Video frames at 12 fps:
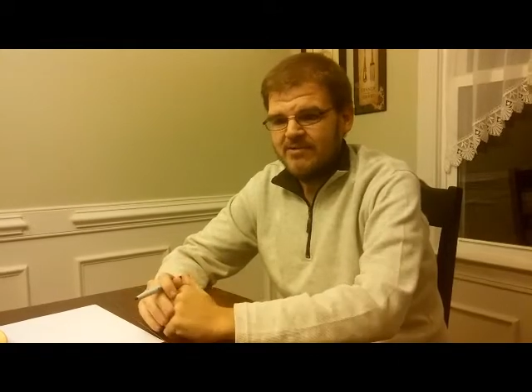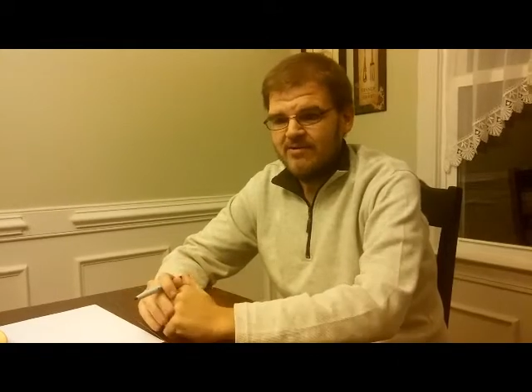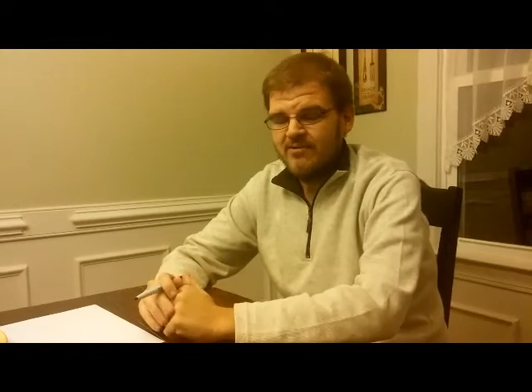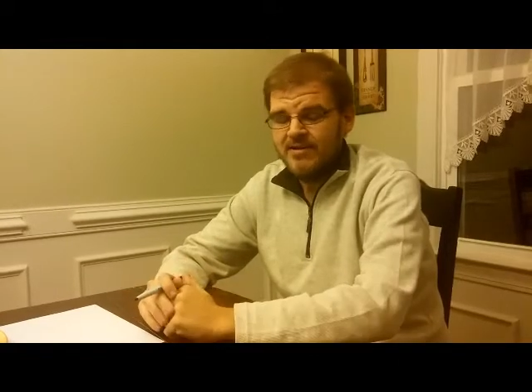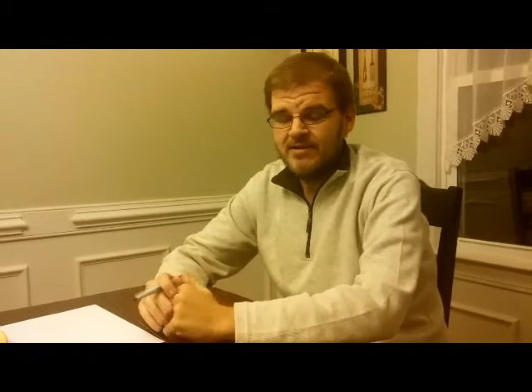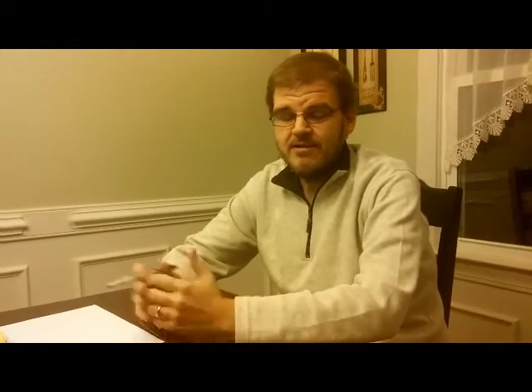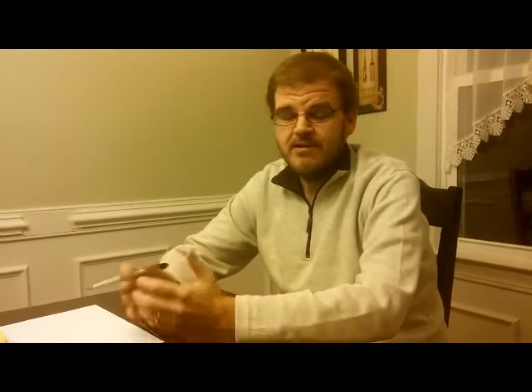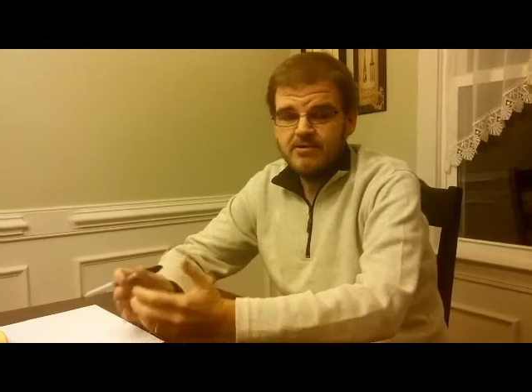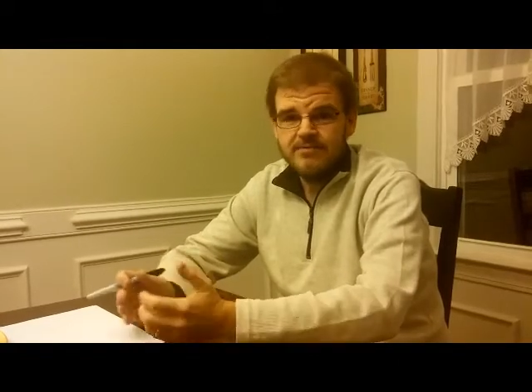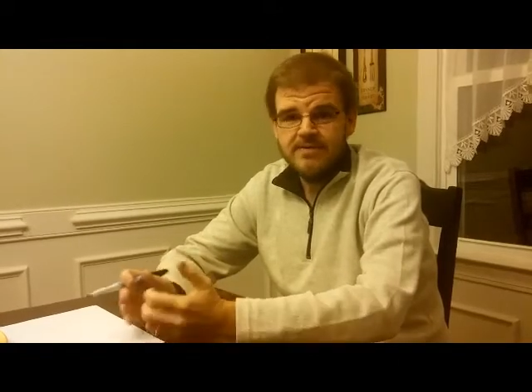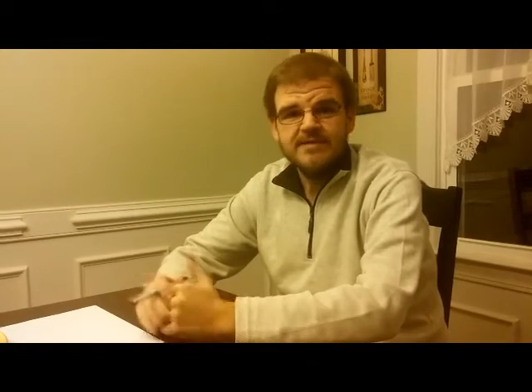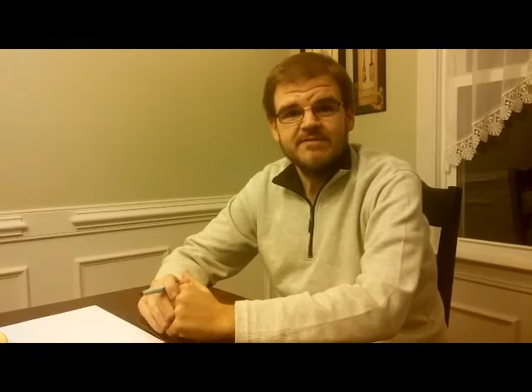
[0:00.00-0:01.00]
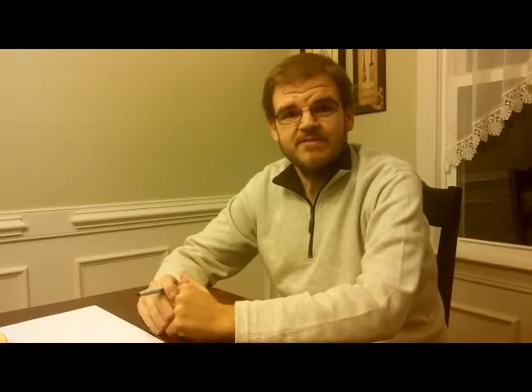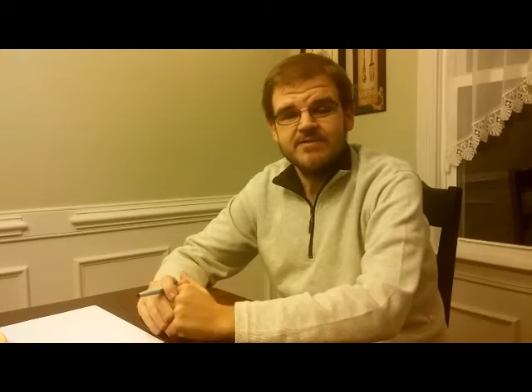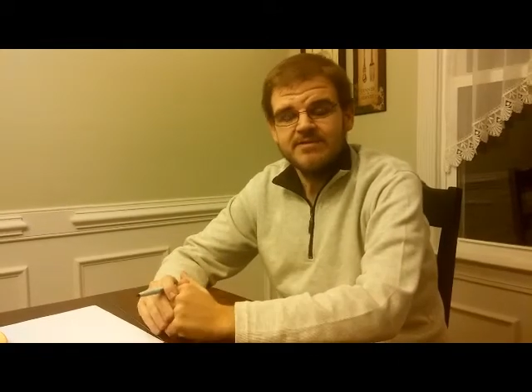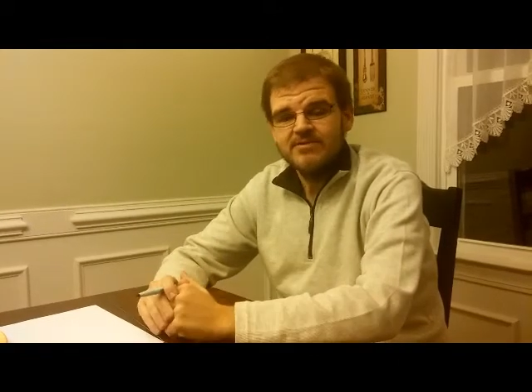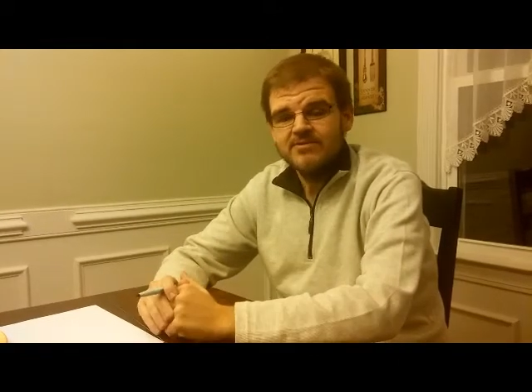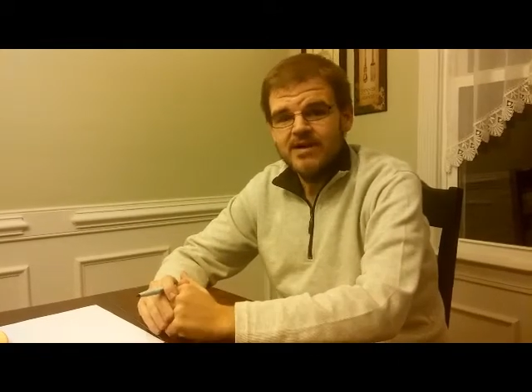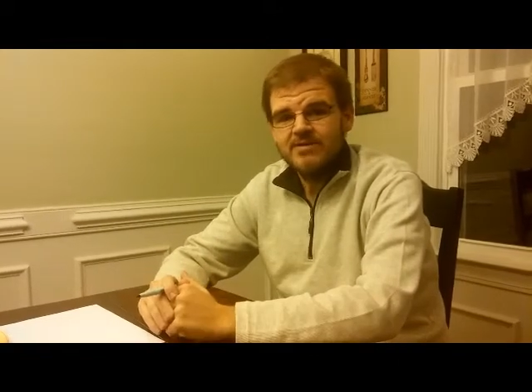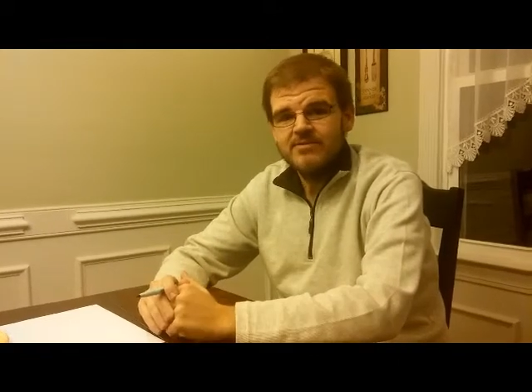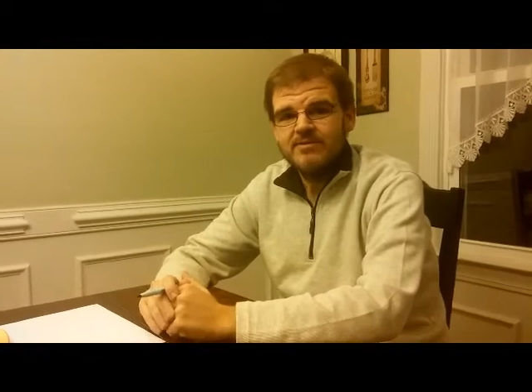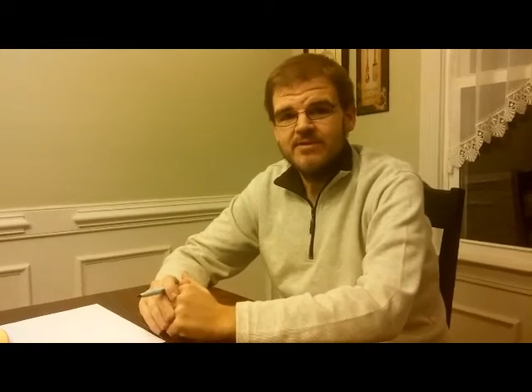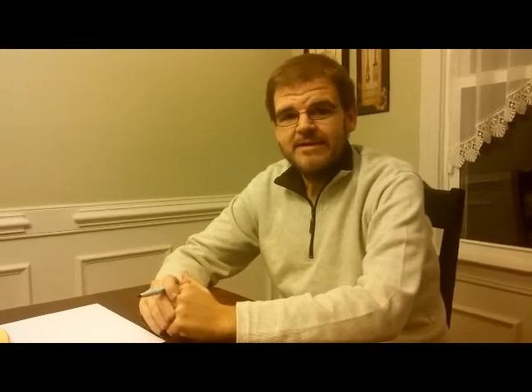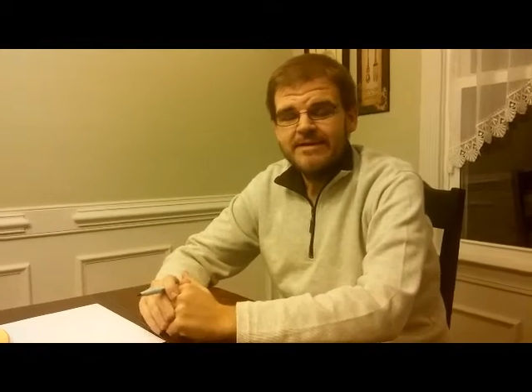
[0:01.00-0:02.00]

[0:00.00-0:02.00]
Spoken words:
and they'll think, oh, that's freezing rain.